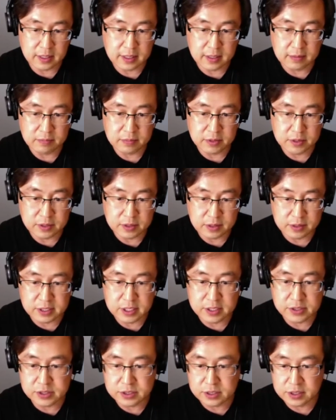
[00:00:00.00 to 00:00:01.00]
materials
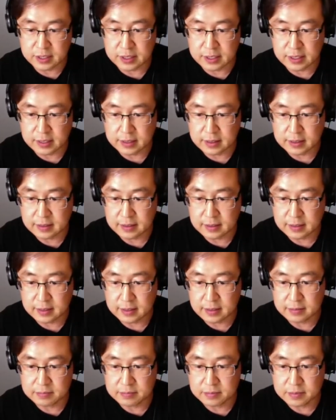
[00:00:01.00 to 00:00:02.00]
engineering,
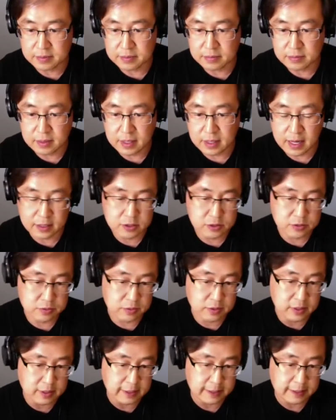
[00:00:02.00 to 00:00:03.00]
actual